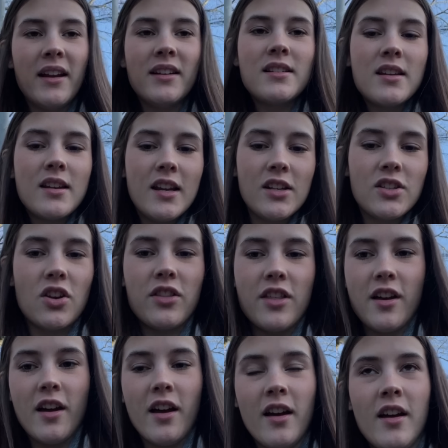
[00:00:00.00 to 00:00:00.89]
hinting each
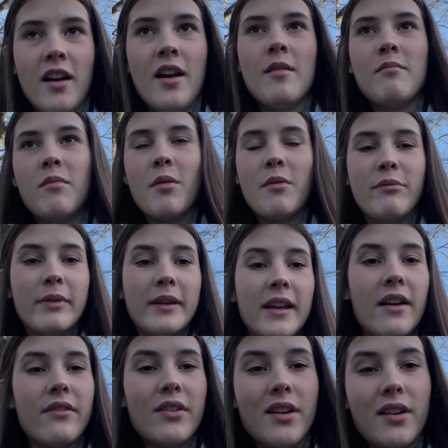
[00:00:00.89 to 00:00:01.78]
other, but we've been
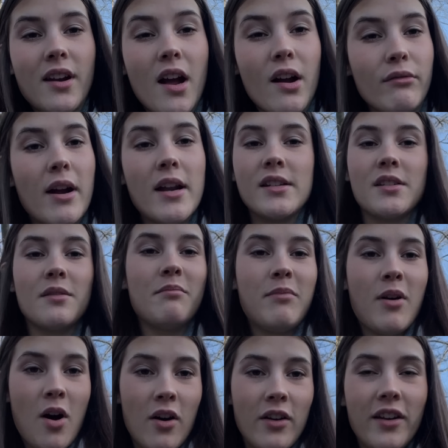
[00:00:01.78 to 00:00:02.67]
given a random
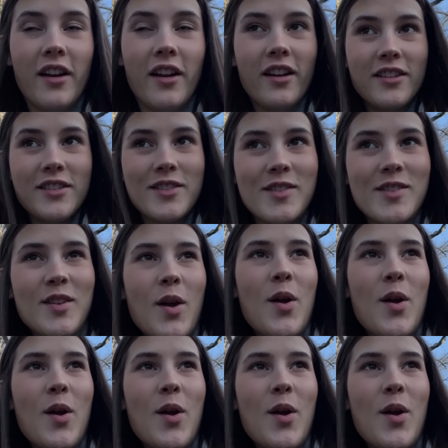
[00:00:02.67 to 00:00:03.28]
partner. So